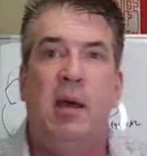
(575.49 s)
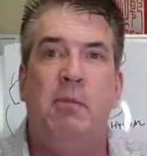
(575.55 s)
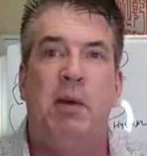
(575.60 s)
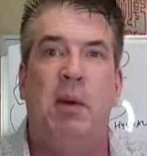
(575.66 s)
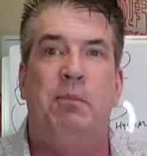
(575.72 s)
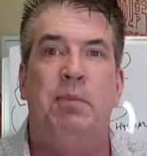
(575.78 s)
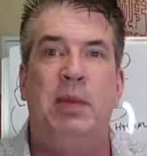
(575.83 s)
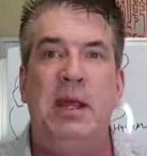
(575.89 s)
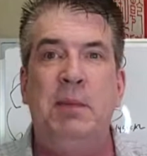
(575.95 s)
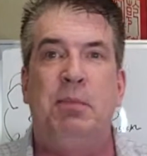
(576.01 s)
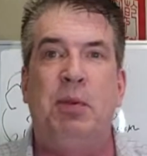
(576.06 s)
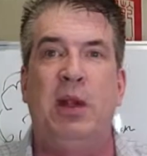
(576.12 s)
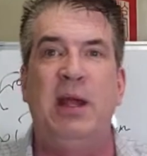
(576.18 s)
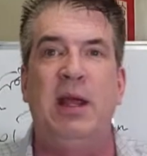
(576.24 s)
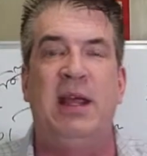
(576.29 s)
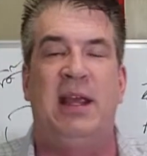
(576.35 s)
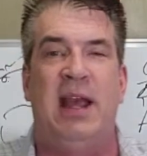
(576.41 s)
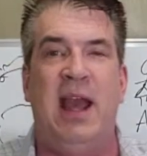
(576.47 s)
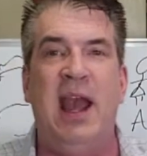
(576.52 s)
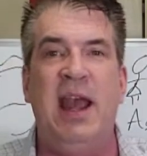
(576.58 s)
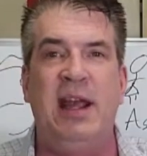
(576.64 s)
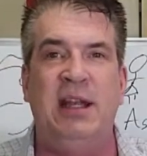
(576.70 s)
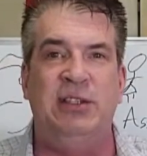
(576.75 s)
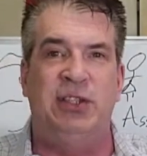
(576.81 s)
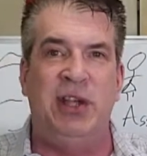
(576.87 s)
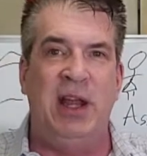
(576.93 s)
But people
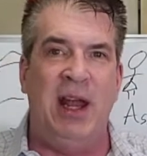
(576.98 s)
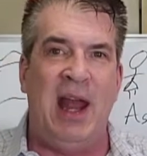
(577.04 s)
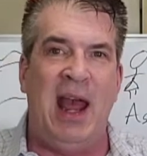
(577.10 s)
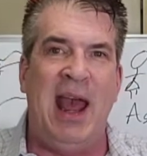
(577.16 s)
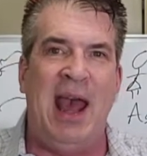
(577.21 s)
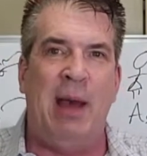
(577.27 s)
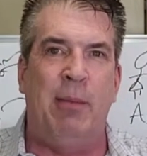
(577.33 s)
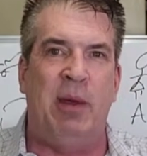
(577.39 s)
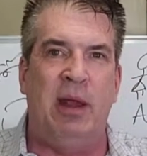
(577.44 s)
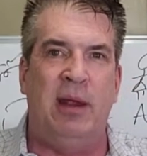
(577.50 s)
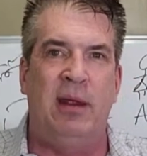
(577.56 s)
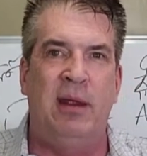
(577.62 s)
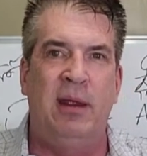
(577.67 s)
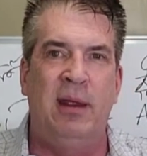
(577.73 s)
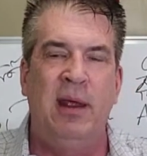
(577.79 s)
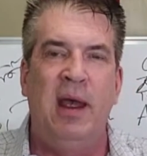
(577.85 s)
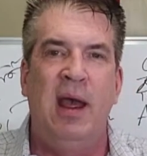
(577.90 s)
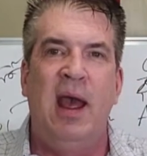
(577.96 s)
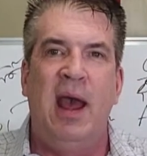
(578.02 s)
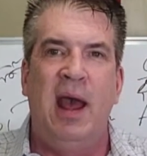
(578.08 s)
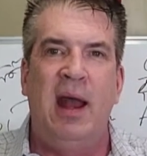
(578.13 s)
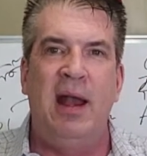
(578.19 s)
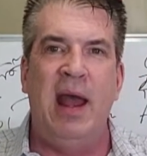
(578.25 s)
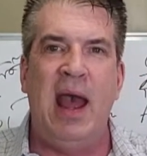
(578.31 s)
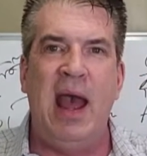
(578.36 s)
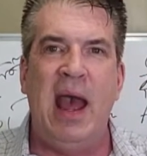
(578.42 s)
engage in habit,
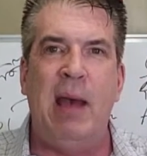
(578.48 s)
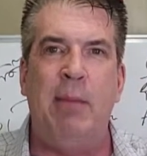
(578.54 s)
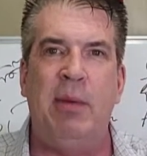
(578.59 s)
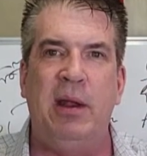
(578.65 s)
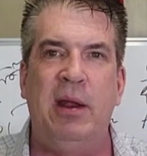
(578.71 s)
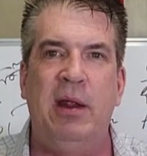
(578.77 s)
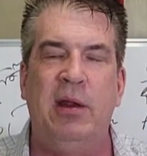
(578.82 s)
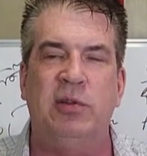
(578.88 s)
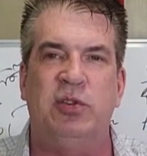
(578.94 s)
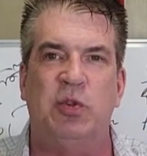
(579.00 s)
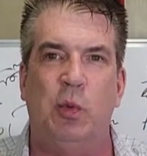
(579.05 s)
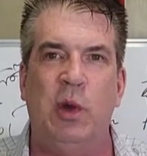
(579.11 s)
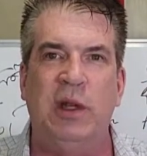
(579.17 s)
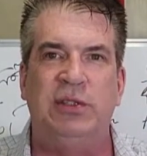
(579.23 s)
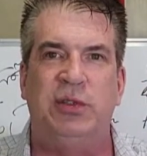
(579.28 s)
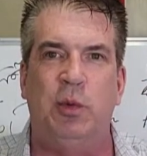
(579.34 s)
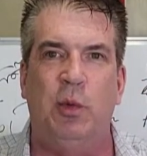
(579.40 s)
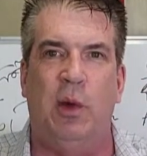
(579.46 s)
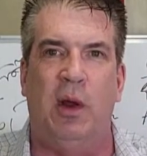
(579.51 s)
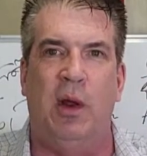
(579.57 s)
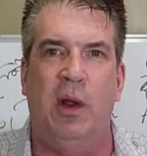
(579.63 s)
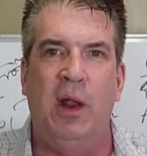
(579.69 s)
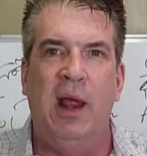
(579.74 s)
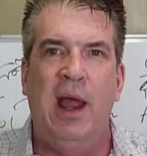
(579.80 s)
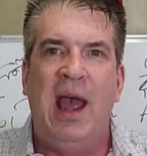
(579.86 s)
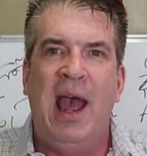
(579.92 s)
and habit is
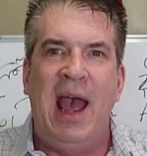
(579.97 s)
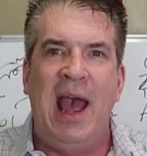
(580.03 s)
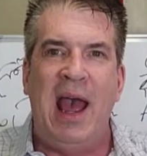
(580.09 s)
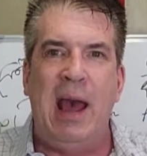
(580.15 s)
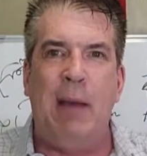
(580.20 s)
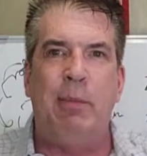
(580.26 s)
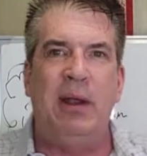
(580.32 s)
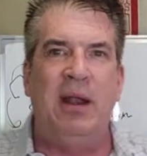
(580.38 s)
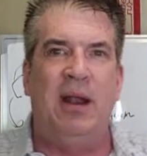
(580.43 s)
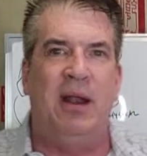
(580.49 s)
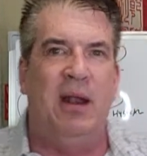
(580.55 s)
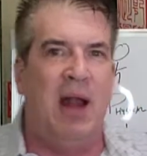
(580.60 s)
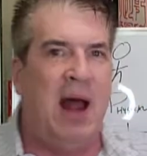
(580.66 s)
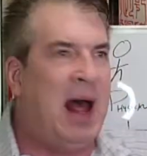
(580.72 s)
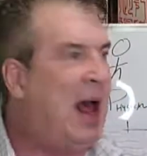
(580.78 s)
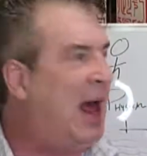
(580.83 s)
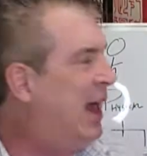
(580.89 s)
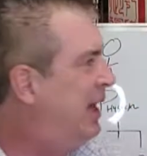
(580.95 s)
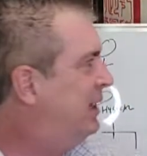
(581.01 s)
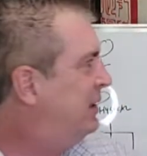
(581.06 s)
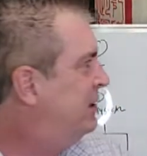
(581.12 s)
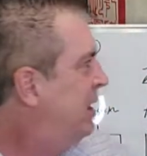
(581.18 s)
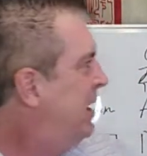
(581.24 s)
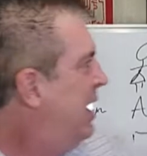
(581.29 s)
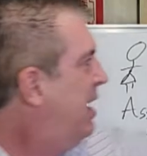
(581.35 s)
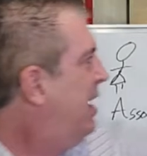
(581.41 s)
ritual. Habit
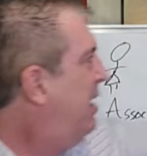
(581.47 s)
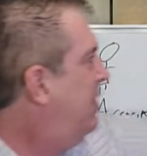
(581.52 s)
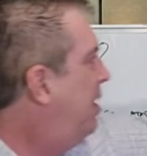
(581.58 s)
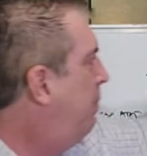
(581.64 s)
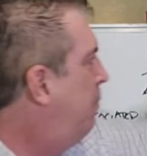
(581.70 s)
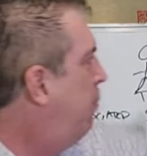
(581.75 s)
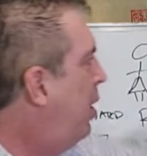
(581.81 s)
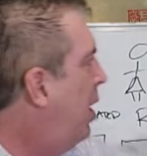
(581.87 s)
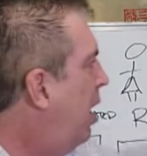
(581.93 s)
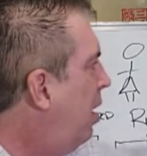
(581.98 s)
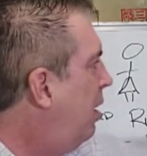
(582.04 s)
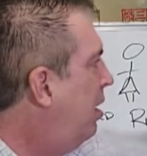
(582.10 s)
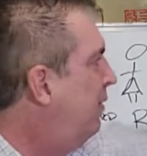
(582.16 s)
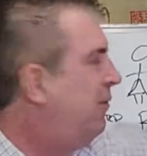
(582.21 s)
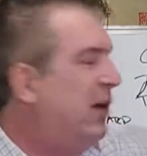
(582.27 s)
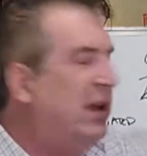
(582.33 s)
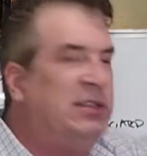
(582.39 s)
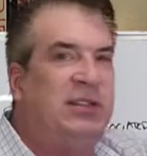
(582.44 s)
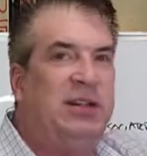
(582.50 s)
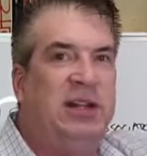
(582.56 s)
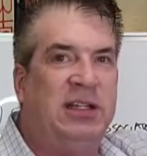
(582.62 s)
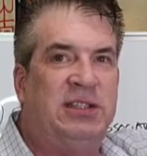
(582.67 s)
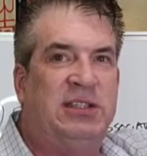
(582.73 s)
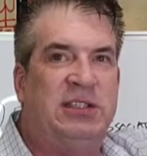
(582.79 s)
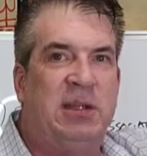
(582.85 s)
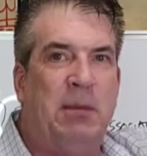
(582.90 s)
lies in the part of us
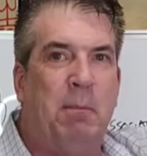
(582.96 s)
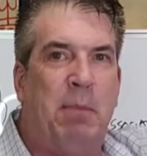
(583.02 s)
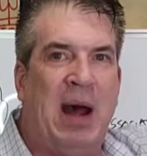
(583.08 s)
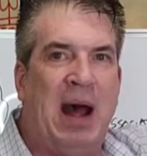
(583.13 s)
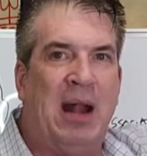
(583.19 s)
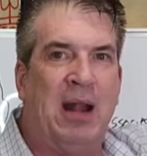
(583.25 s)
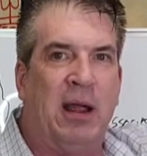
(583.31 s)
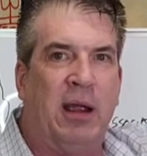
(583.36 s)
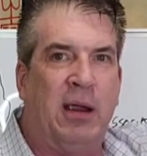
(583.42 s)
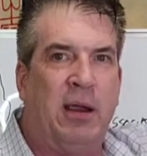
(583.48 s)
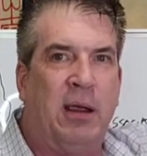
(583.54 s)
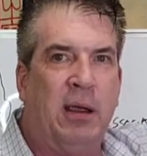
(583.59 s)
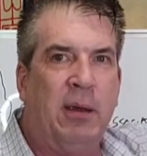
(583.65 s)
that's symbolic.